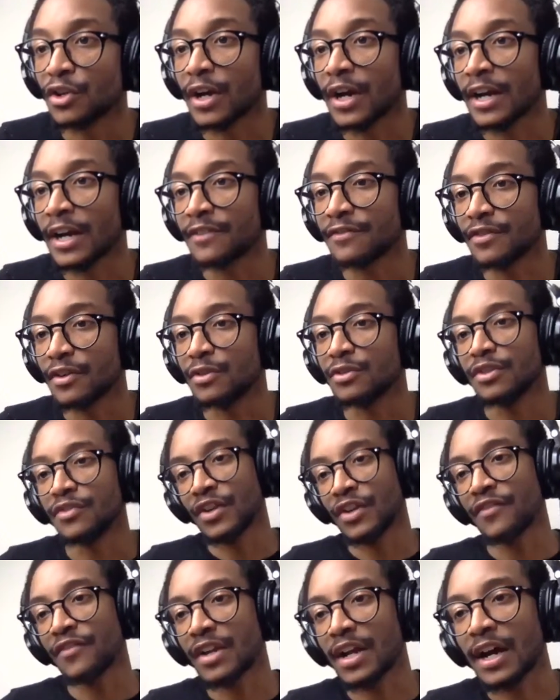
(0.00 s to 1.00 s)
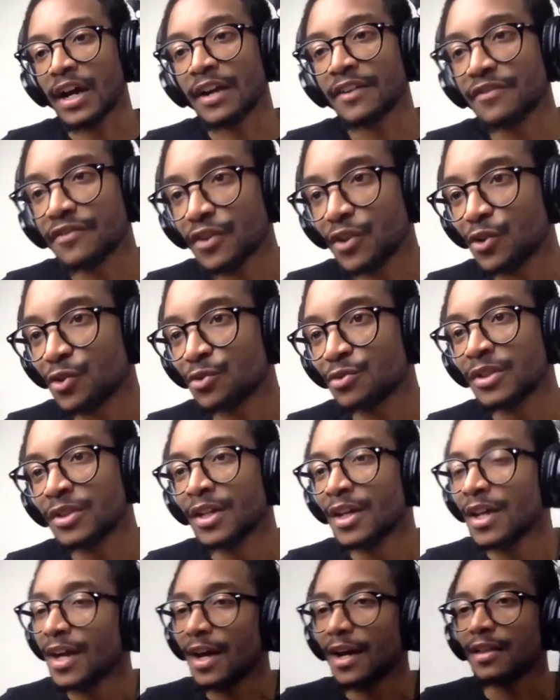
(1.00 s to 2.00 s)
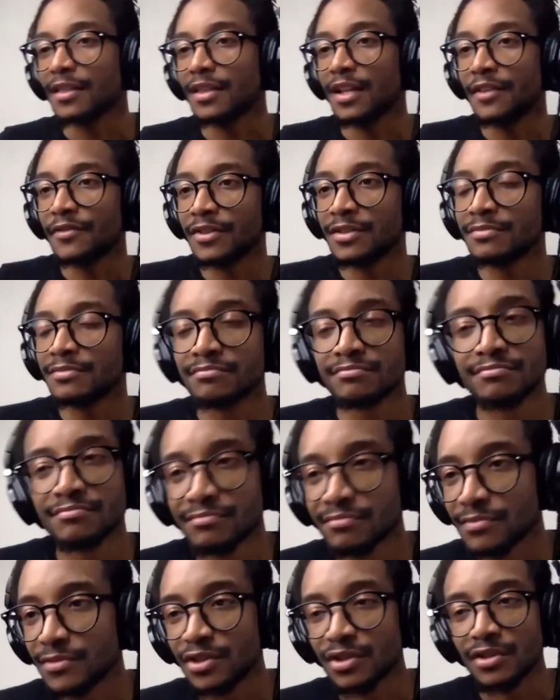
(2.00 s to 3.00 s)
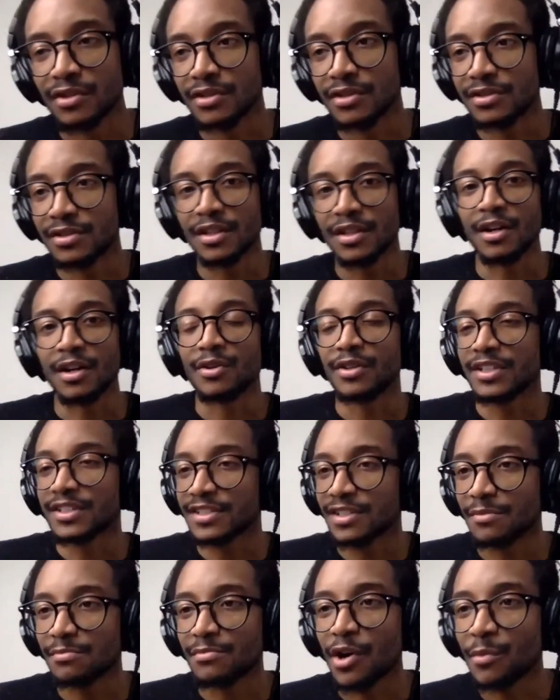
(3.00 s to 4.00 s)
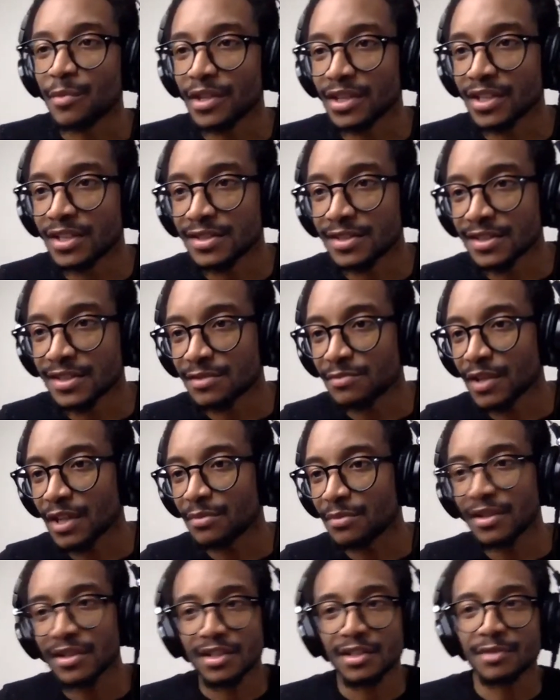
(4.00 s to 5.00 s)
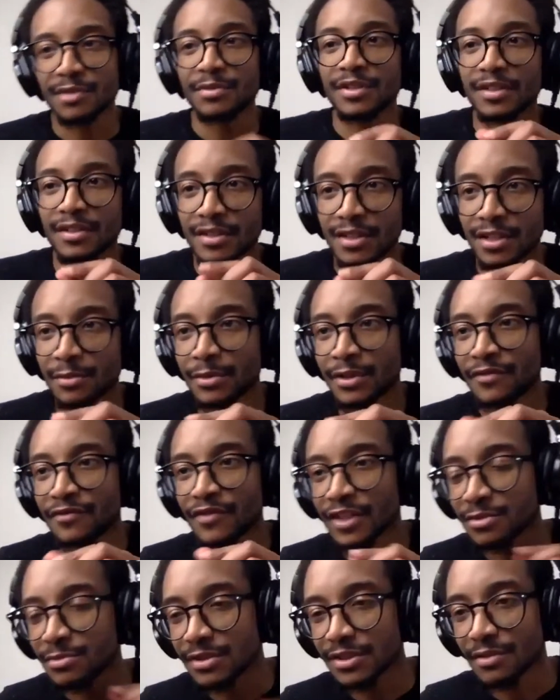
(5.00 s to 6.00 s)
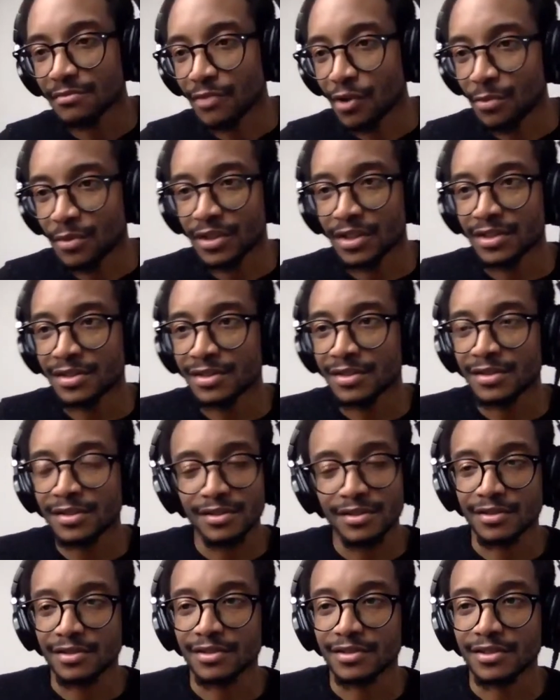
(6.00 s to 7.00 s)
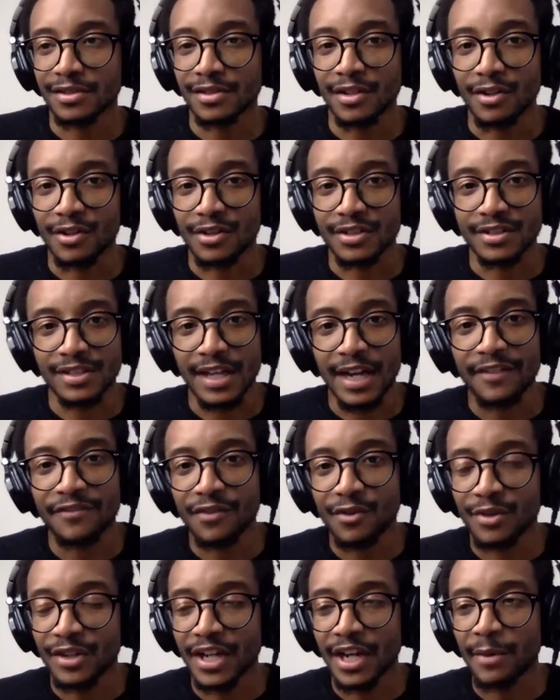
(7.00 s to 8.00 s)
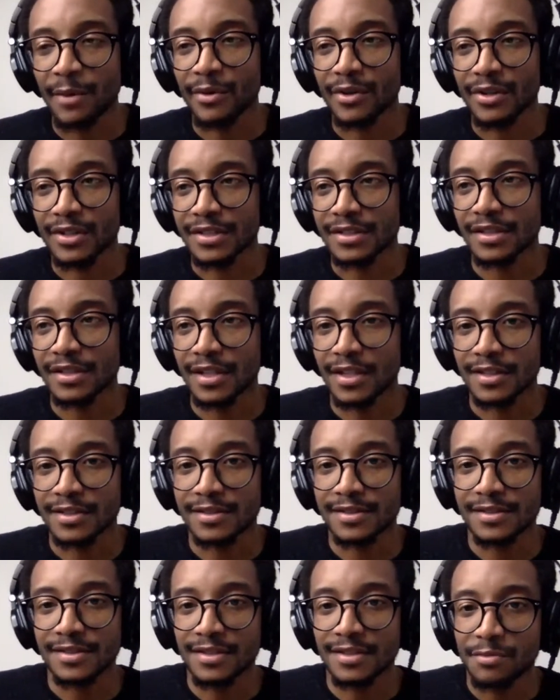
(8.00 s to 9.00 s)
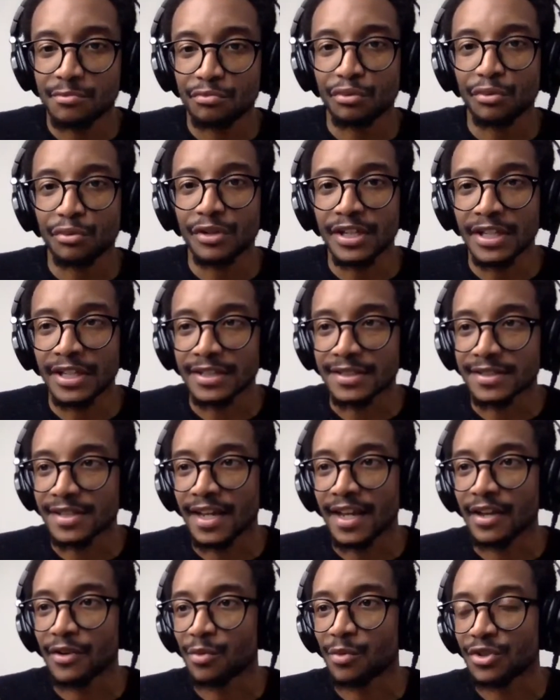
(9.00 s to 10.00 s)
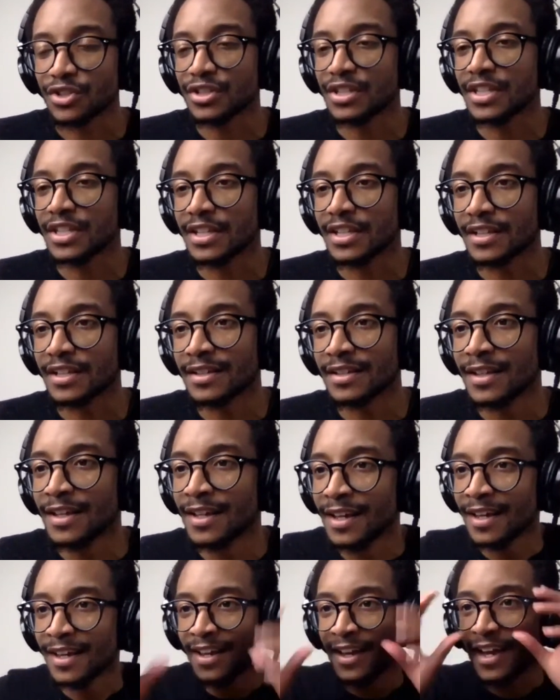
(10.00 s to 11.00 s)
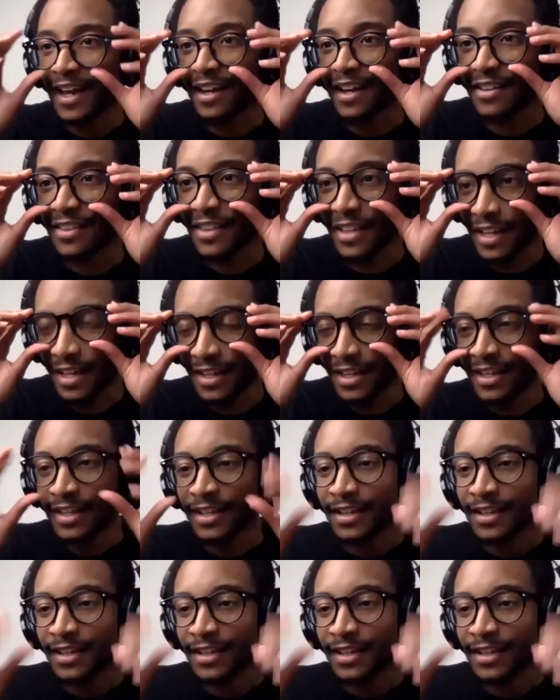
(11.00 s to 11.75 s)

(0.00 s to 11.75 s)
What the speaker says: Your iPhone. If you have an iPhone 11, you're good to go. Get some moment lenses, maybe a little bit investment, some moment lenses. You're good to go. Cause the iPhone camera is pretty insane what you can get out of that.